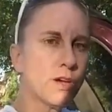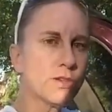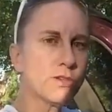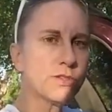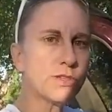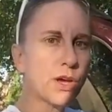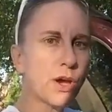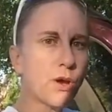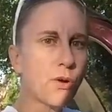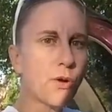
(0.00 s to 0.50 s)

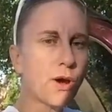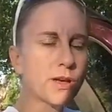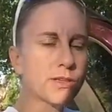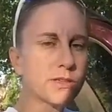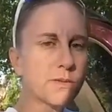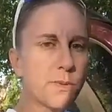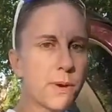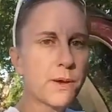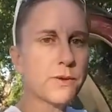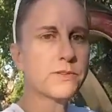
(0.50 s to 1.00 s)
So I
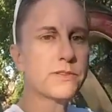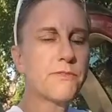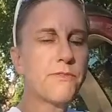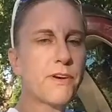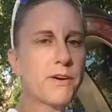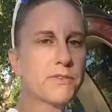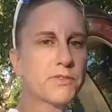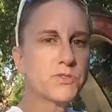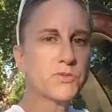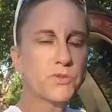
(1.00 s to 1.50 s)
suppose if
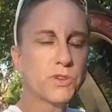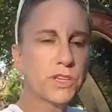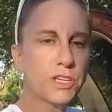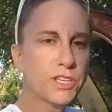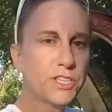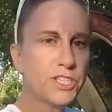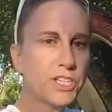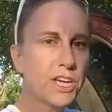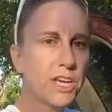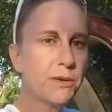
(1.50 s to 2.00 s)
I was
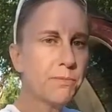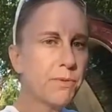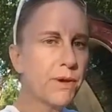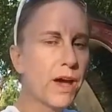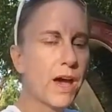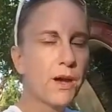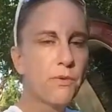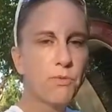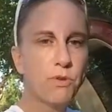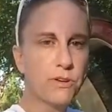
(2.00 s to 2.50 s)
really cheap,
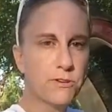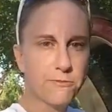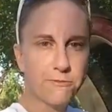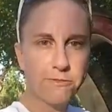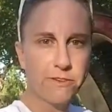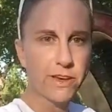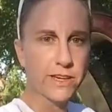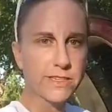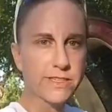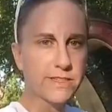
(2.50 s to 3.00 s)
I wouldn't
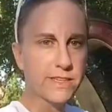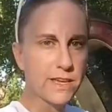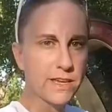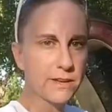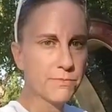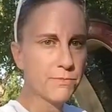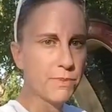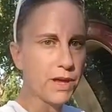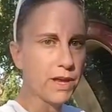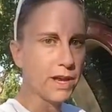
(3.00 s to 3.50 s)
fix it.
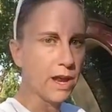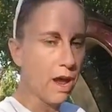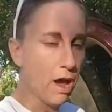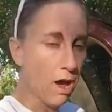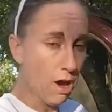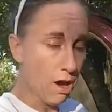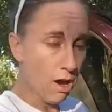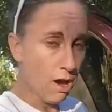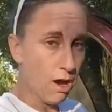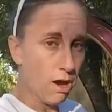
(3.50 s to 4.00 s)
But
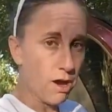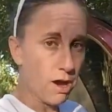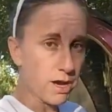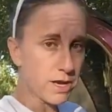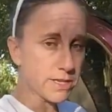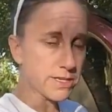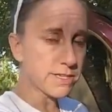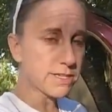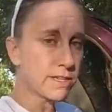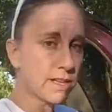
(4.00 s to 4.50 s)

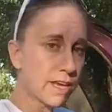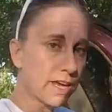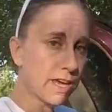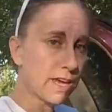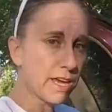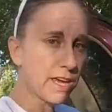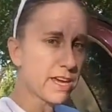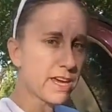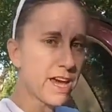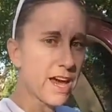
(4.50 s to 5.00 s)

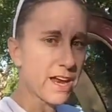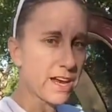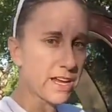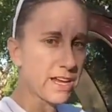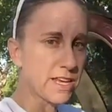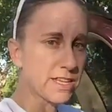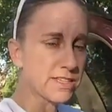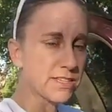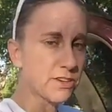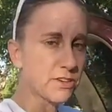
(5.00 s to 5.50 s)
honestly, it kind of
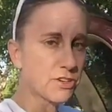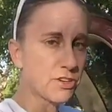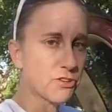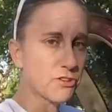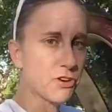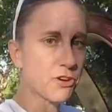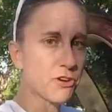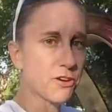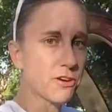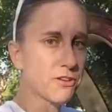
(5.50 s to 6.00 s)
gets on your
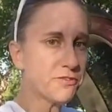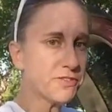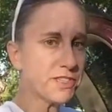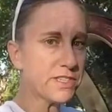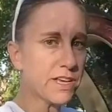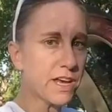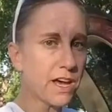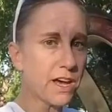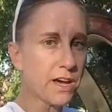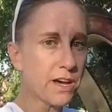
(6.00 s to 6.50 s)

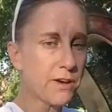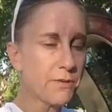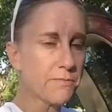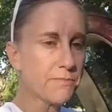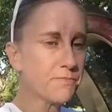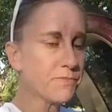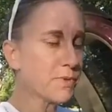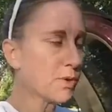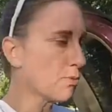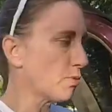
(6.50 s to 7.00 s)
nerves
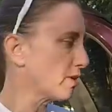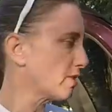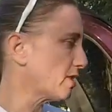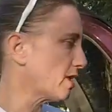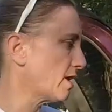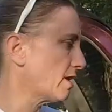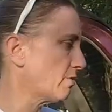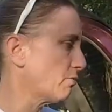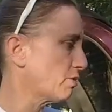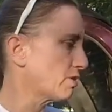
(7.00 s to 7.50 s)
um, with
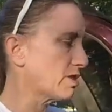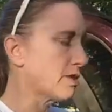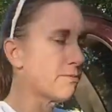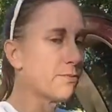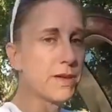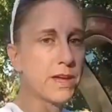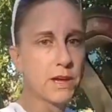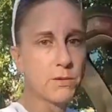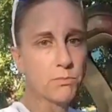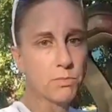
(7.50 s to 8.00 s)
it with it
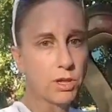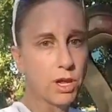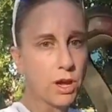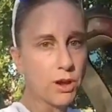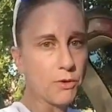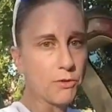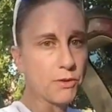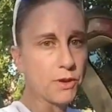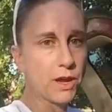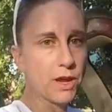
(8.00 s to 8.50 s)
being
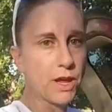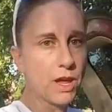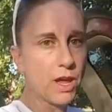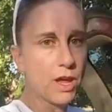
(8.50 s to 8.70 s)
blown.